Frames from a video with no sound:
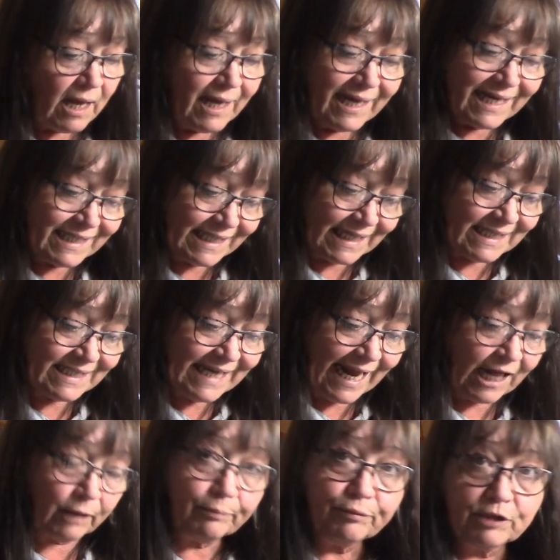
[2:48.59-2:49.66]
It does
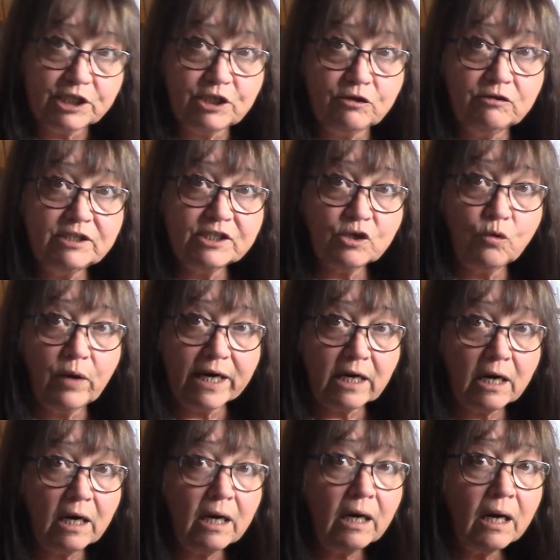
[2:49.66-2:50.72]
help reduce
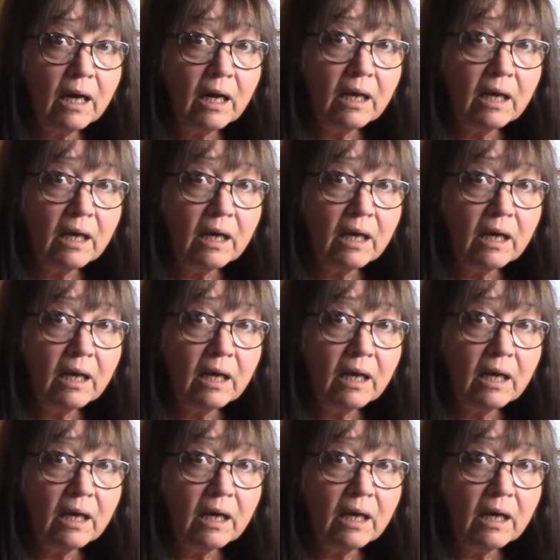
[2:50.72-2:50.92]
quicker,